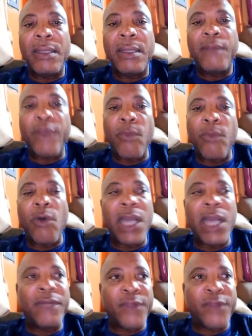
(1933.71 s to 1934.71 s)
From
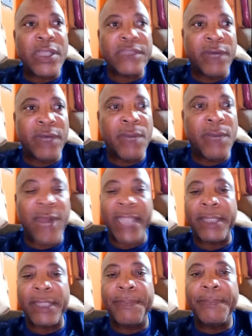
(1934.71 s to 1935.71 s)
one first form right
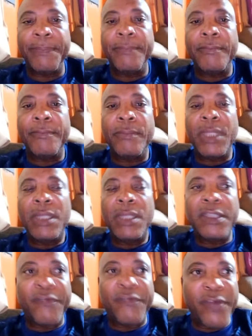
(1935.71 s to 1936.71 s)
up
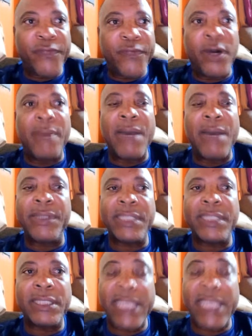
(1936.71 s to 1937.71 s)
to fifth form,
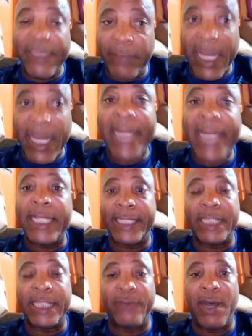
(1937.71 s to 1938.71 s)
I did
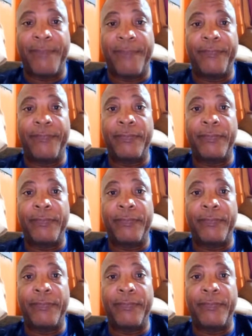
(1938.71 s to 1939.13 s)
sixth form.